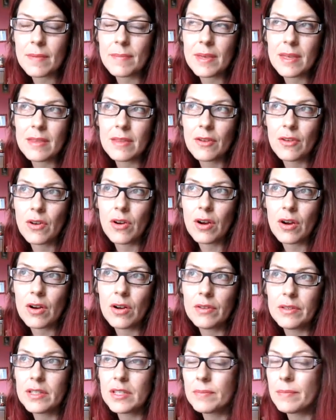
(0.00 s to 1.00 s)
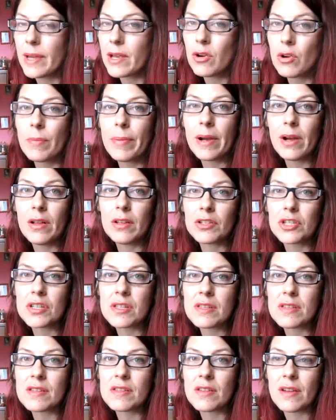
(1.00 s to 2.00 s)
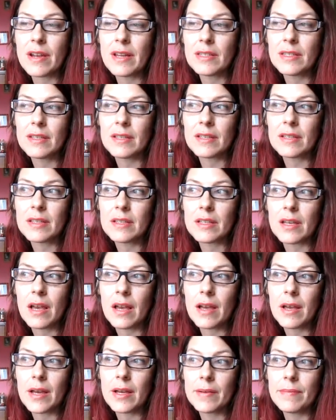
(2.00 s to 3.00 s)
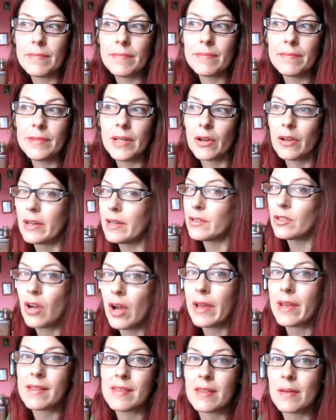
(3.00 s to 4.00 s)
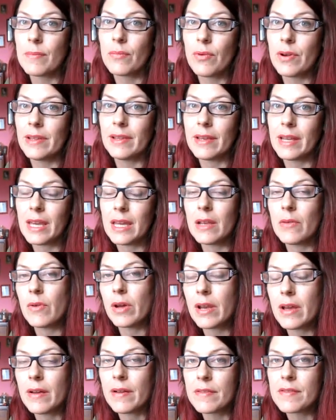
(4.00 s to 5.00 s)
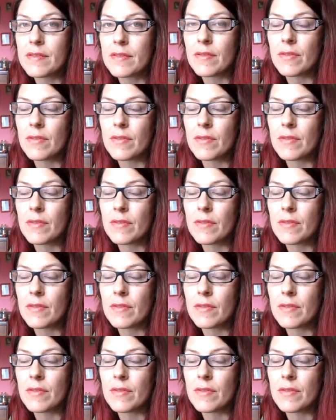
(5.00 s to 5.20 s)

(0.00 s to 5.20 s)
I mean, there are all these microbiologists and scientists. They're gonna die at some point like anyone else.